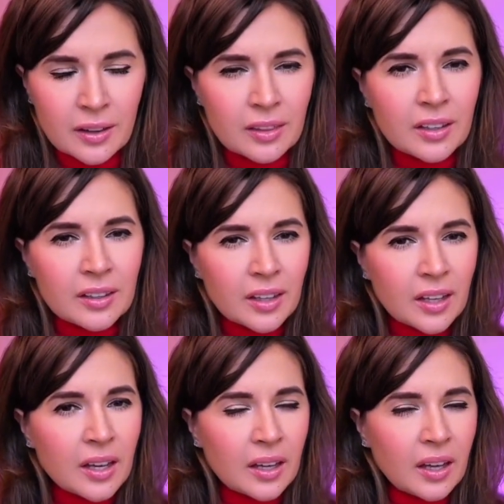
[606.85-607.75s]
The
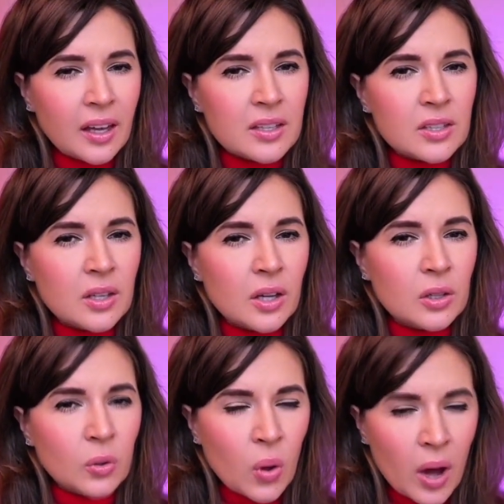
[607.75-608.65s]
key is
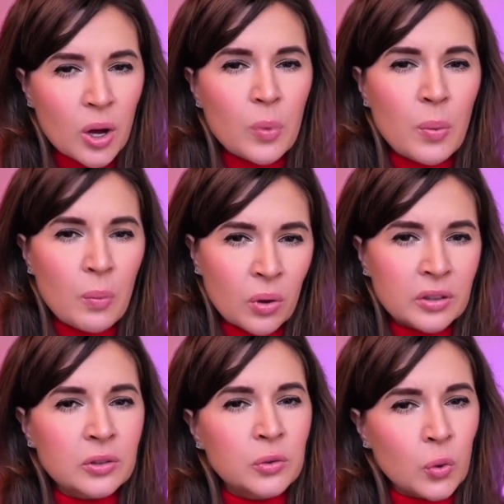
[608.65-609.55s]
to help
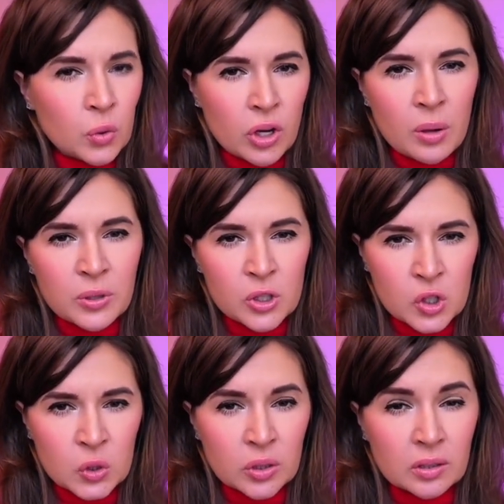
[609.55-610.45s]
model to
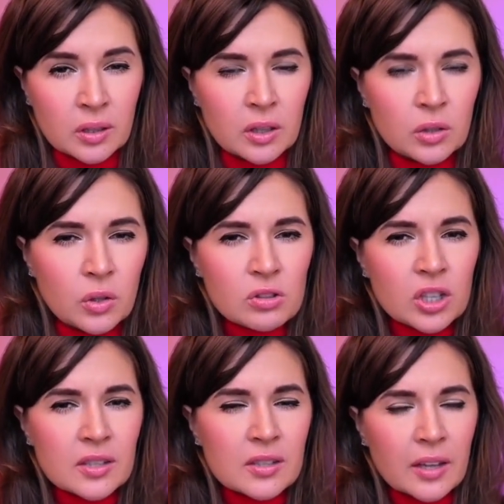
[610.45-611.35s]
troubleshoot it. Don't
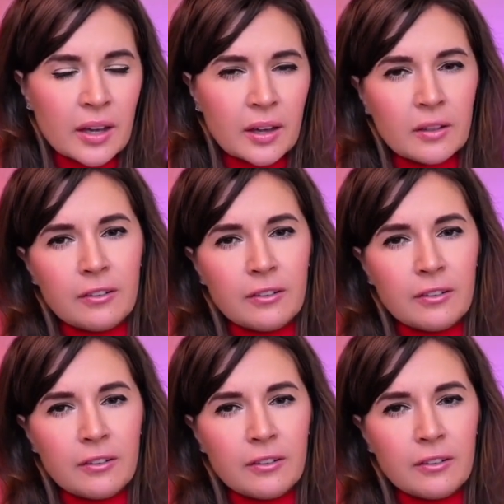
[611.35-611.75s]
just say